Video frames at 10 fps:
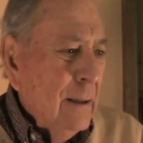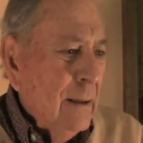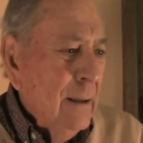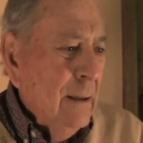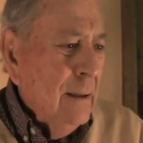
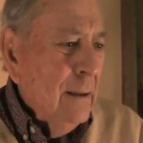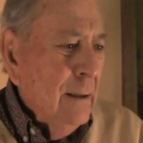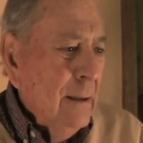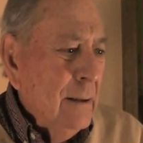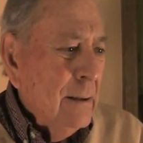
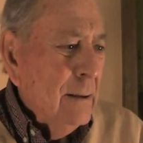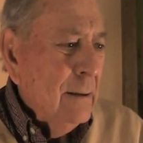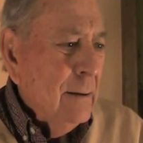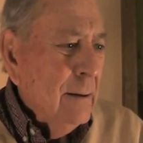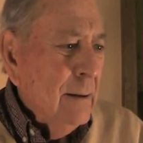
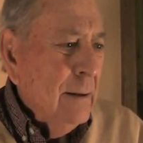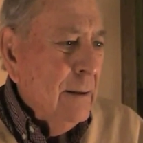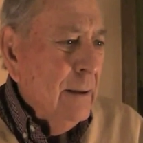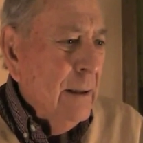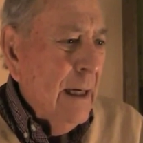
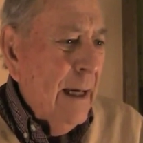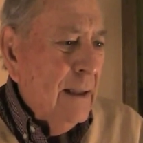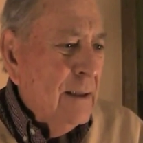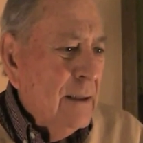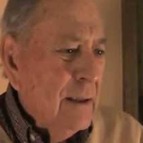the
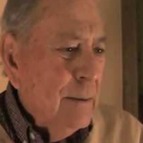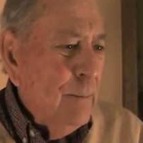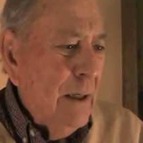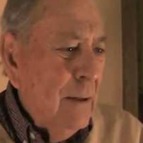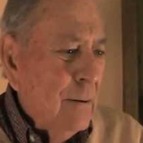Axis
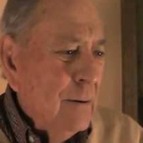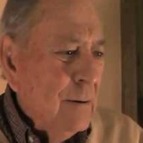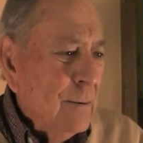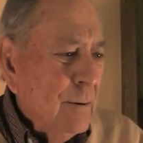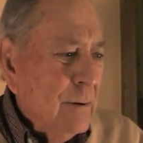
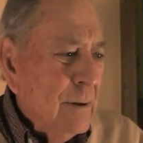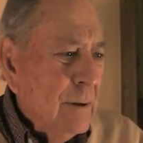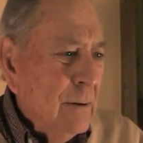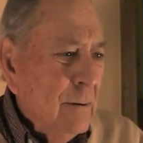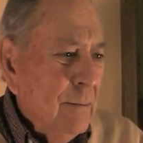powers were
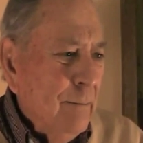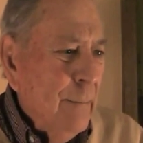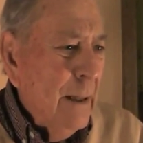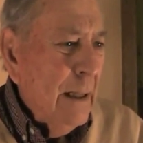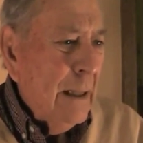so
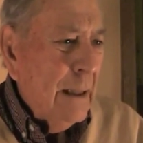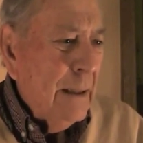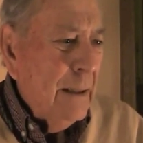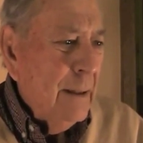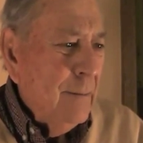
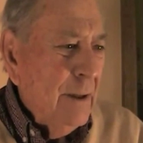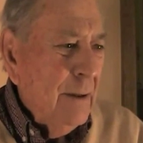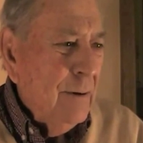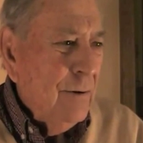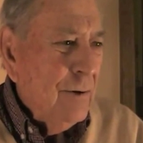bad. I mean,
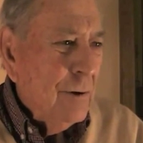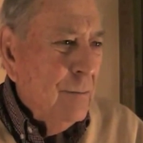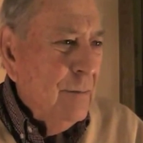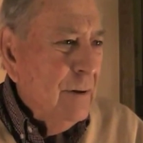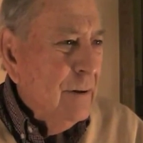the
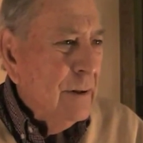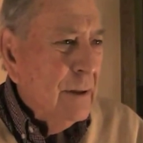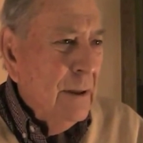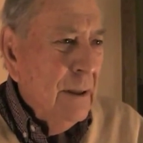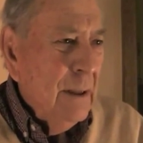Germans
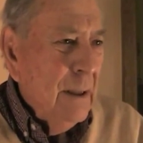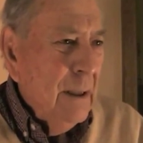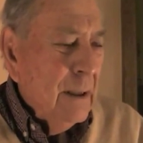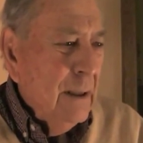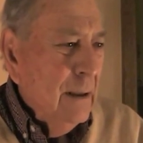
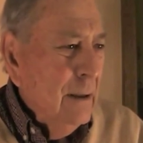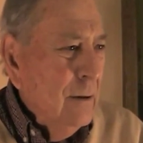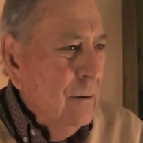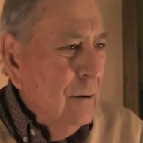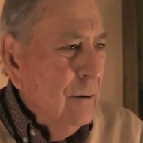killing
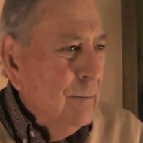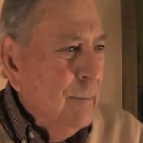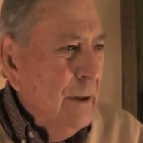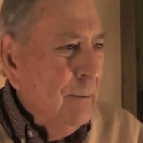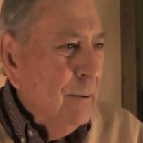all the
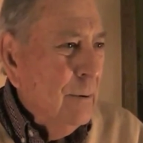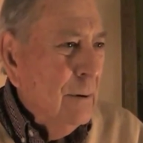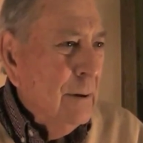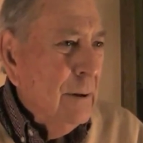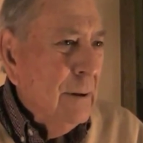
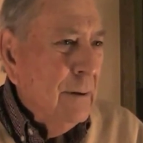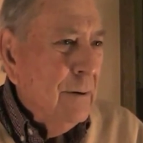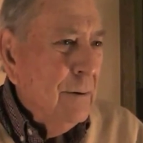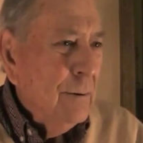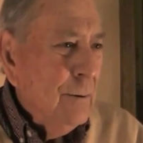people, and the
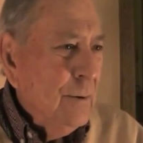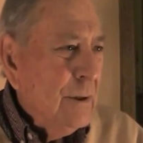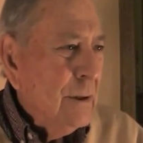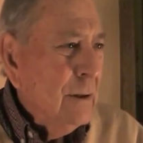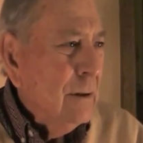Jews,
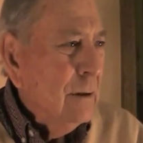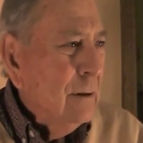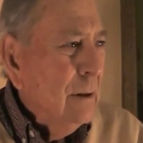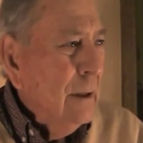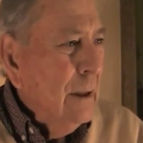and
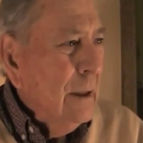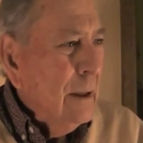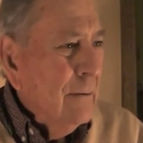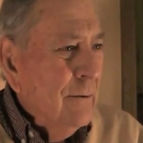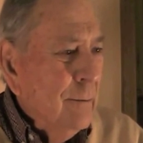
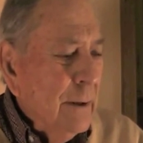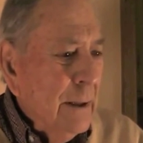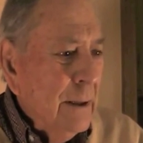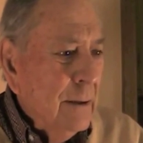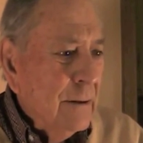
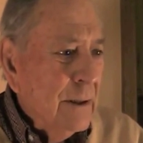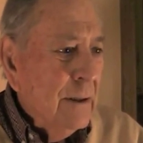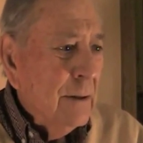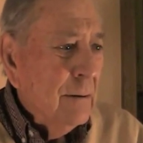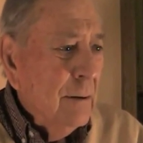everybody else,
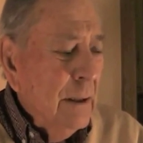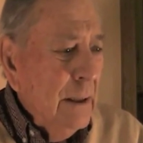and the